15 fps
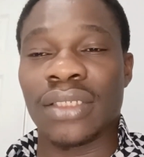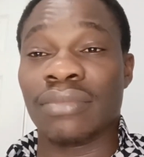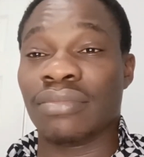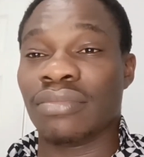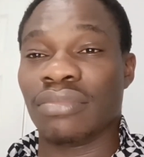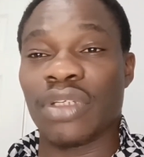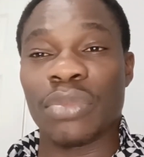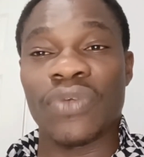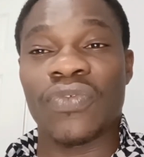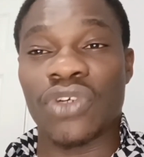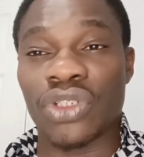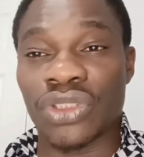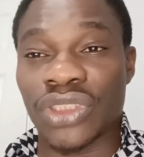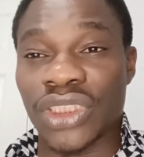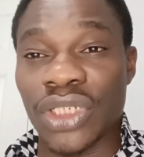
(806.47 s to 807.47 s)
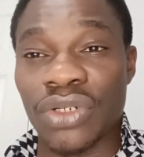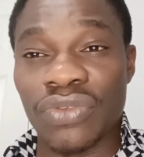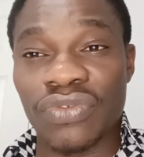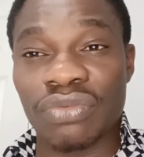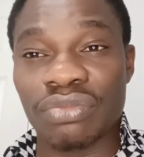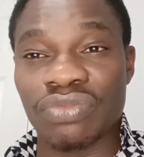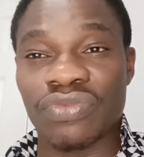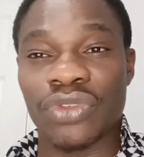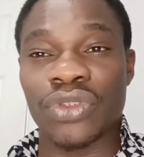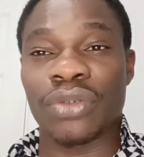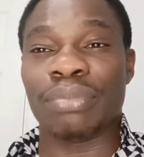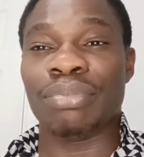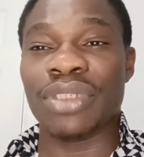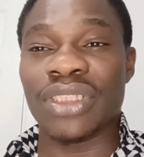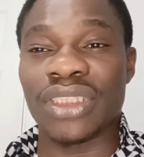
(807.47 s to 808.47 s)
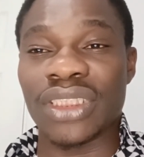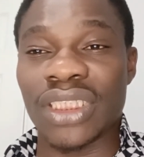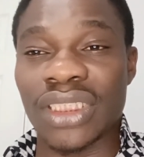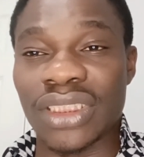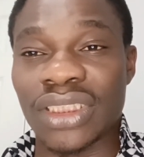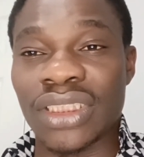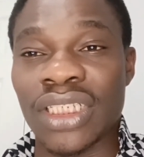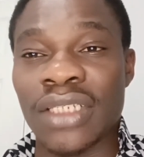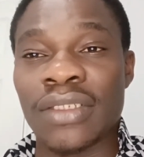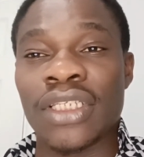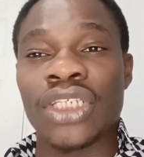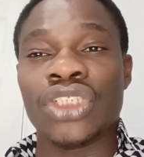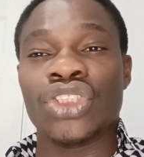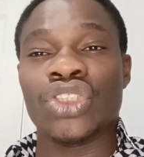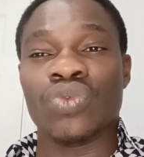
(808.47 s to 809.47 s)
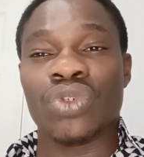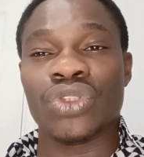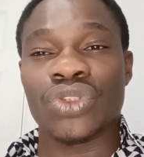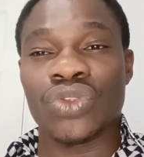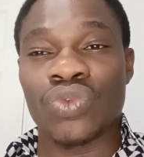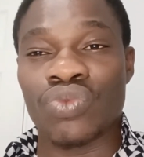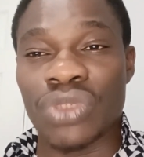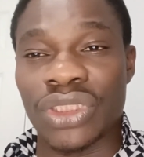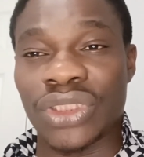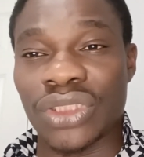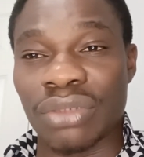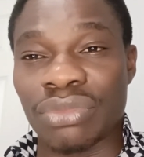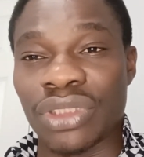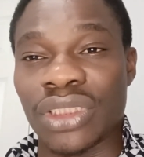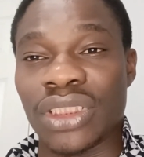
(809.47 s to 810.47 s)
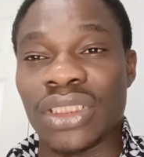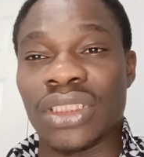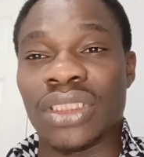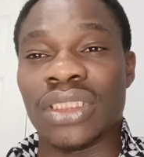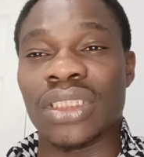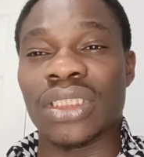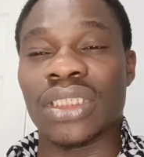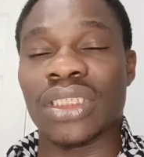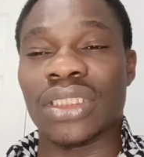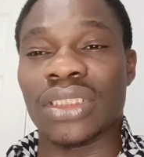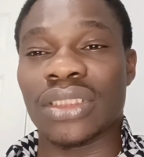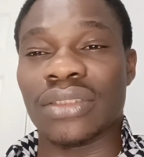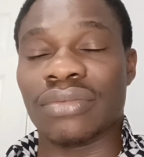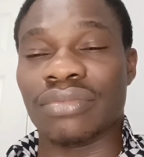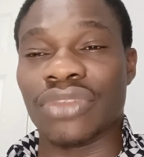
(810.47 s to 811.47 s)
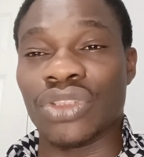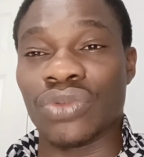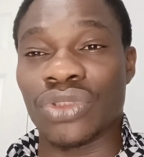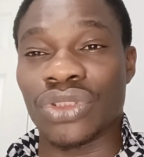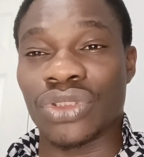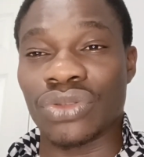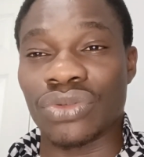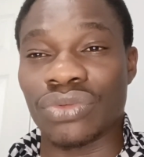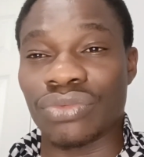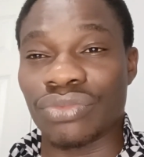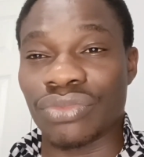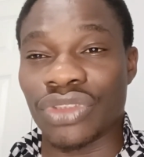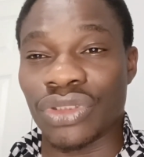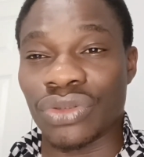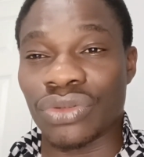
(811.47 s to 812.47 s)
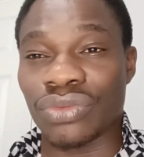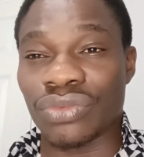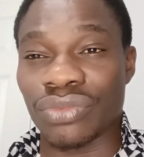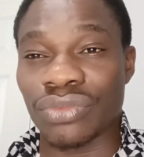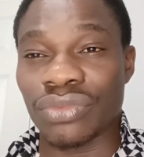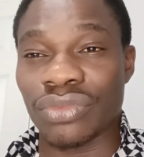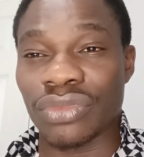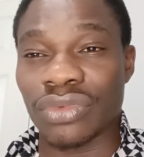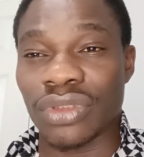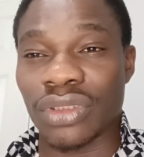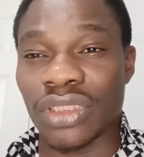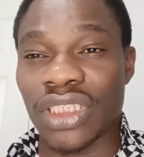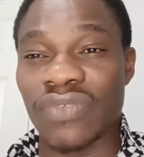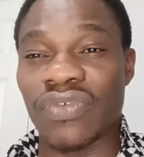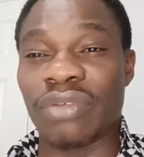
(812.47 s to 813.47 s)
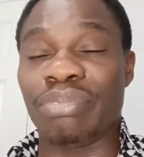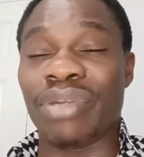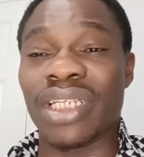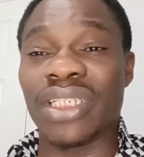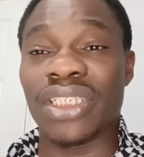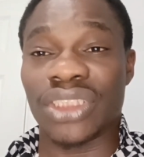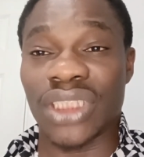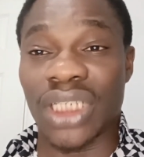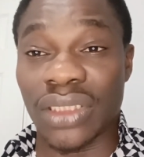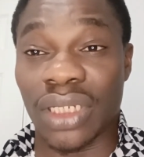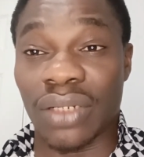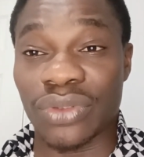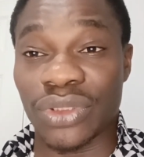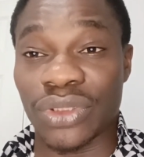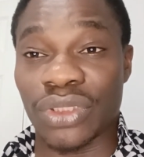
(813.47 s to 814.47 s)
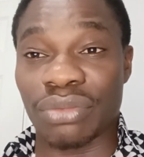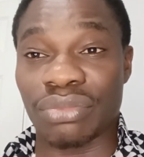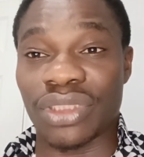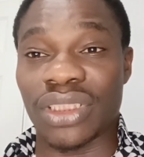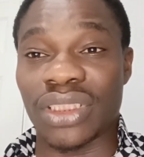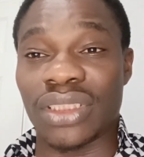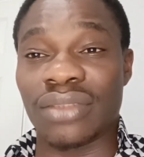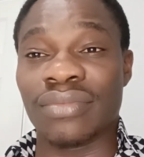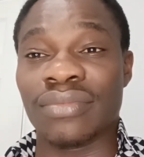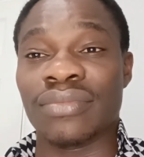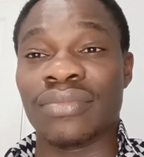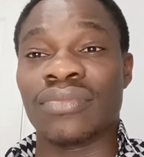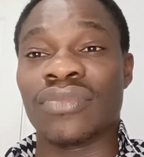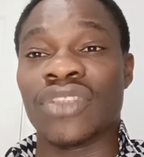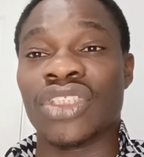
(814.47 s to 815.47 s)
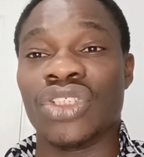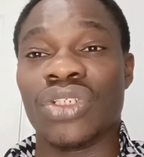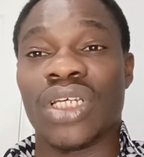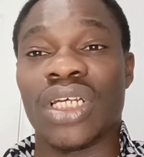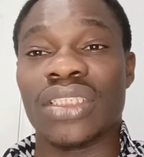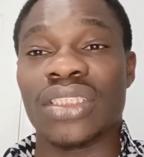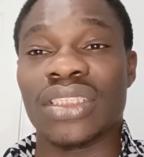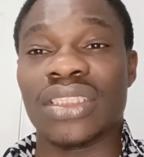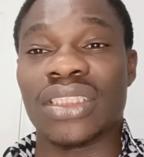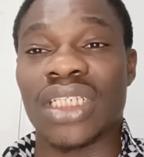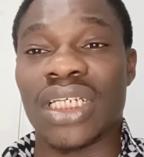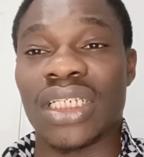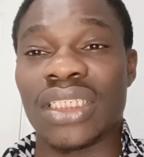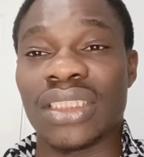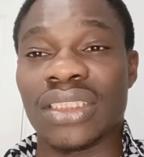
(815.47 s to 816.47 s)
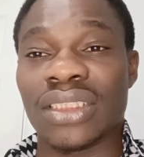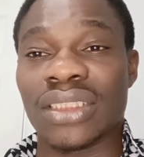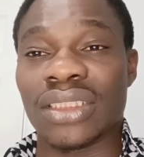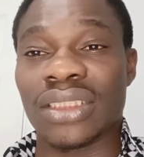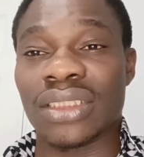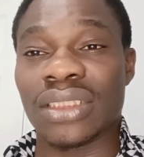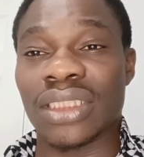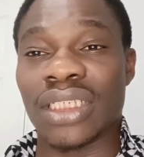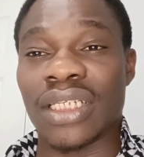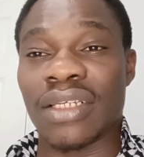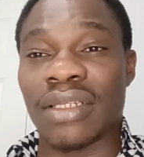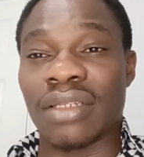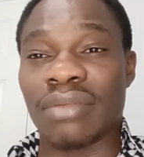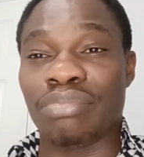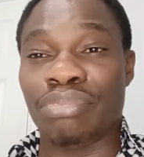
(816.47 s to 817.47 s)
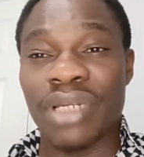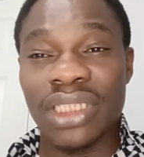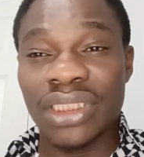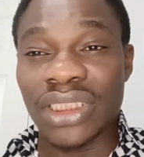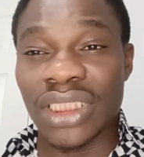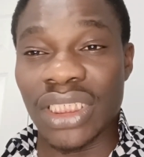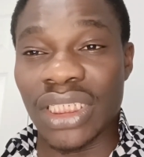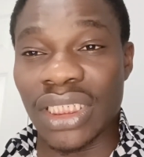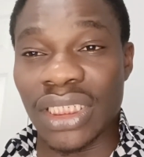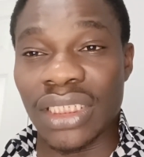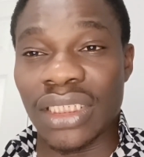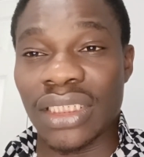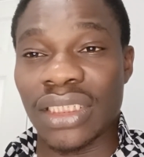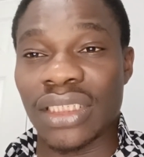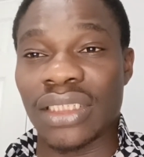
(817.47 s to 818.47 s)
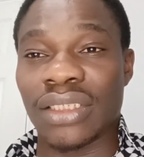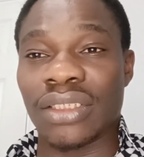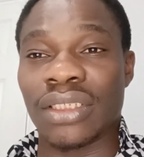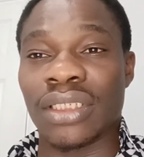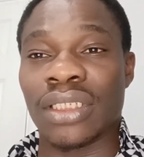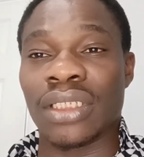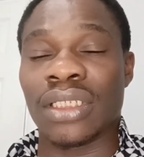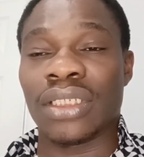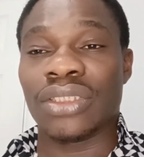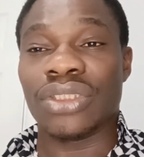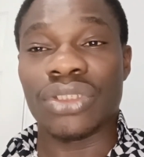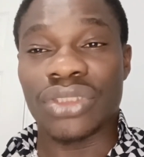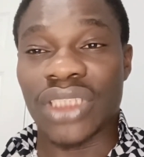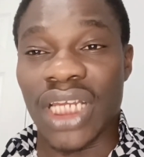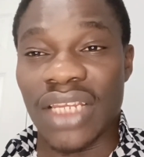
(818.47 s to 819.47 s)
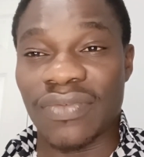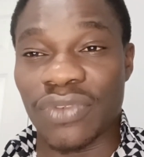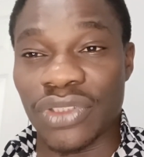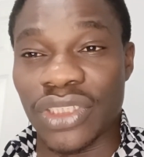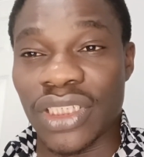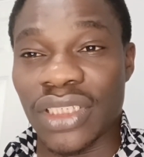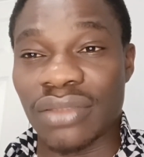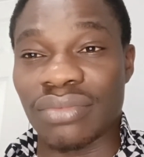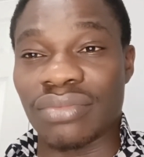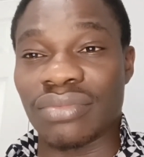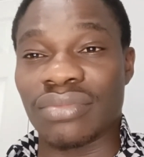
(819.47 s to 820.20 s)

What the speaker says: Maybe for yourself, for your business, you want to wish somebody, you want to give a birthday shout out to somebody. You can design a birthday design for them,